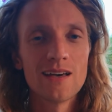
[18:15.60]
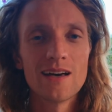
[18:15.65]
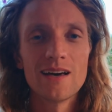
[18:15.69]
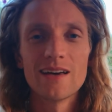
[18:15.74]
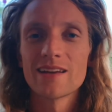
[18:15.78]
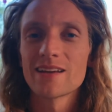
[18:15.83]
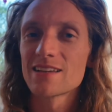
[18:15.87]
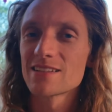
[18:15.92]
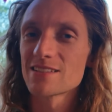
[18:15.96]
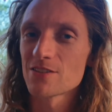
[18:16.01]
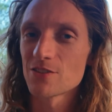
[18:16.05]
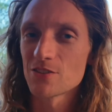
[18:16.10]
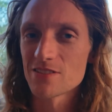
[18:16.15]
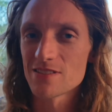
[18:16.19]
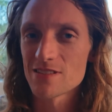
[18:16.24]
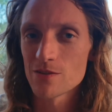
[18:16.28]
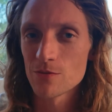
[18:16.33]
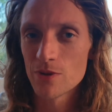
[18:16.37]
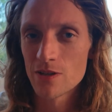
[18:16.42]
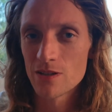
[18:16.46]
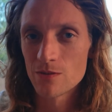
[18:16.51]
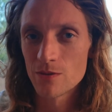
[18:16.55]
And I guess you can
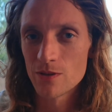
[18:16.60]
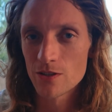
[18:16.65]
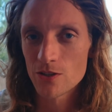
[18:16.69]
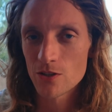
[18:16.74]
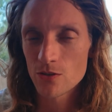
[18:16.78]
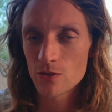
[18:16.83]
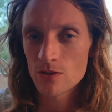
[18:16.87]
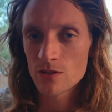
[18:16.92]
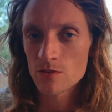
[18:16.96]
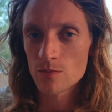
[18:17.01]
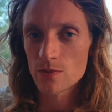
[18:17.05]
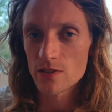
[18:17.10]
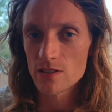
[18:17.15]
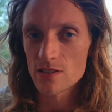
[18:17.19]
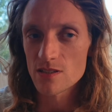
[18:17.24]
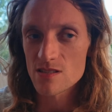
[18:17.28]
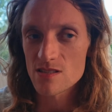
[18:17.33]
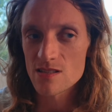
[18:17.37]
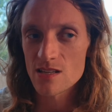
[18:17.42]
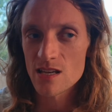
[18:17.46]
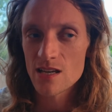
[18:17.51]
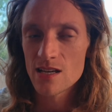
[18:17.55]
see where we're going with
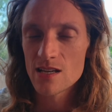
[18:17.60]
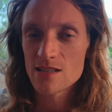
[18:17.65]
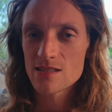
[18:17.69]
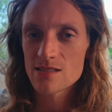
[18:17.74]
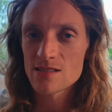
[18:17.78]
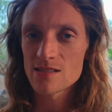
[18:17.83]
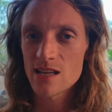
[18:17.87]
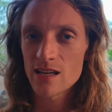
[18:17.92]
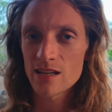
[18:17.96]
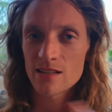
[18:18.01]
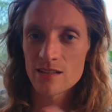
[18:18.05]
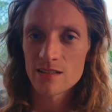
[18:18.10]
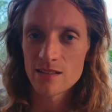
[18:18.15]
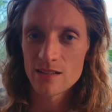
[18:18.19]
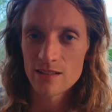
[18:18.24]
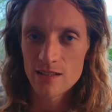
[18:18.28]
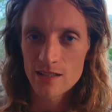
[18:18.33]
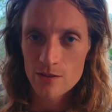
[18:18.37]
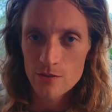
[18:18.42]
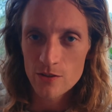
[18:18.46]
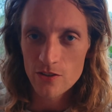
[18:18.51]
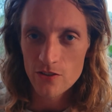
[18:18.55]
this. Saturn
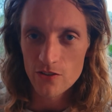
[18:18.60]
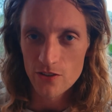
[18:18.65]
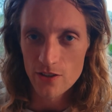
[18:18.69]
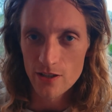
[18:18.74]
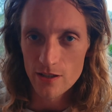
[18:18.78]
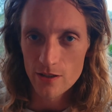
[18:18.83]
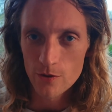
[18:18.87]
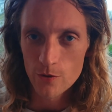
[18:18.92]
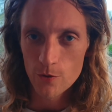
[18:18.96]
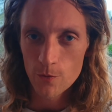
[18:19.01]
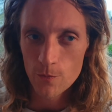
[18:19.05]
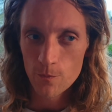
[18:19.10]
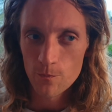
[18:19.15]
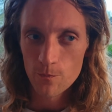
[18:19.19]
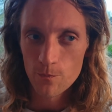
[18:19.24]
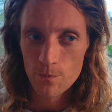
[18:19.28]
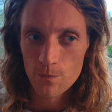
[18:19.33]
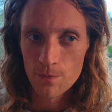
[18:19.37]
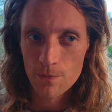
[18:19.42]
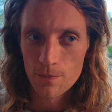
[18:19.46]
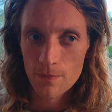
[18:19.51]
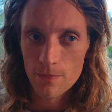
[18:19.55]
in Aries now
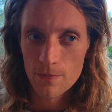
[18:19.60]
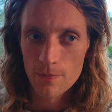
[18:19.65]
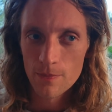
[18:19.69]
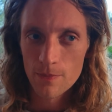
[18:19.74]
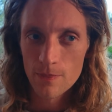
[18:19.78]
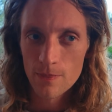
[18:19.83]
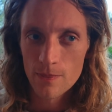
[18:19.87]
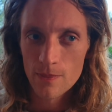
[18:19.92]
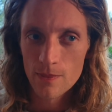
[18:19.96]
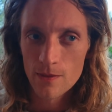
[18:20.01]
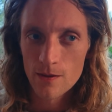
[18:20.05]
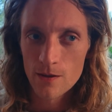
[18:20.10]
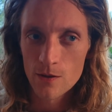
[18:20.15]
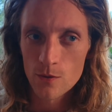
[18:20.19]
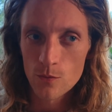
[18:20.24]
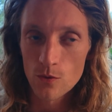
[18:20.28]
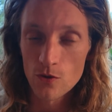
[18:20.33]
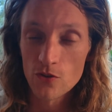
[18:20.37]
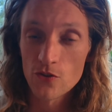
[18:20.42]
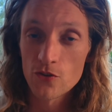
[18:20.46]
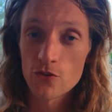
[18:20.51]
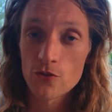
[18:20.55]

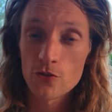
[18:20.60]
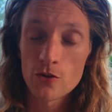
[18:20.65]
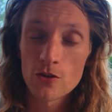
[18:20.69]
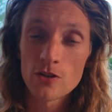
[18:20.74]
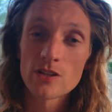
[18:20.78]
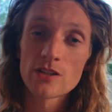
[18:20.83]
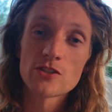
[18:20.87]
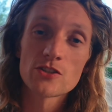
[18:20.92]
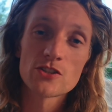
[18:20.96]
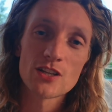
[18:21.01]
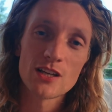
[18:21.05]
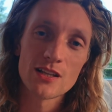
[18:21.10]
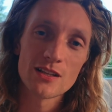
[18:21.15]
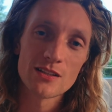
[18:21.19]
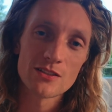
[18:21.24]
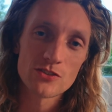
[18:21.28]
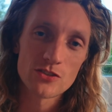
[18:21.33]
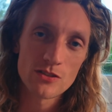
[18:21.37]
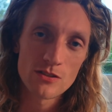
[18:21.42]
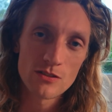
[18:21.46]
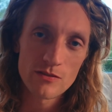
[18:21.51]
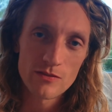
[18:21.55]
will strongly
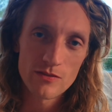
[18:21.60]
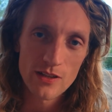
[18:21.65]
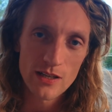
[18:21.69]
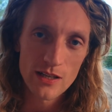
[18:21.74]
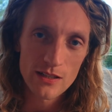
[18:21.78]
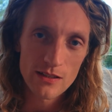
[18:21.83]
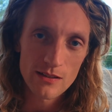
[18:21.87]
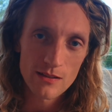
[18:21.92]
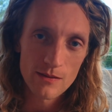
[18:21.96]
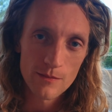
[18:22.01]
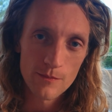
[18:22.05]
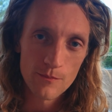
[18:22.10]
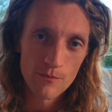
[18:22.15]
challenge all of that.